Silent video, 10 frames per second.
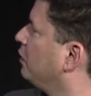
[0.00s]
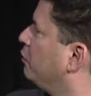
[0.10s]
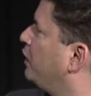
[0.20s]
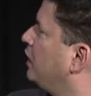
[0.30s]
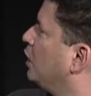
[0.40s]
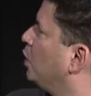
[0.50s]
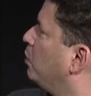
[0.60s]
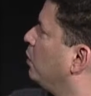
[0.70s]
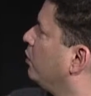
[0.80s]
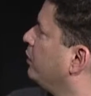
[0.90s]
video
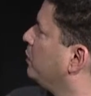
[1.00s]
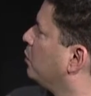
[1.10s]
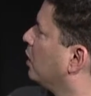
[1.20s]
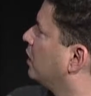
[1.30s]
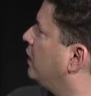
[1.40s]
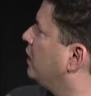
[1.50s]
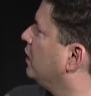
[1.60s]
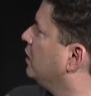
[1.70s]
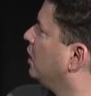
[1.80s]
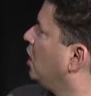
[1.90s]
will only work in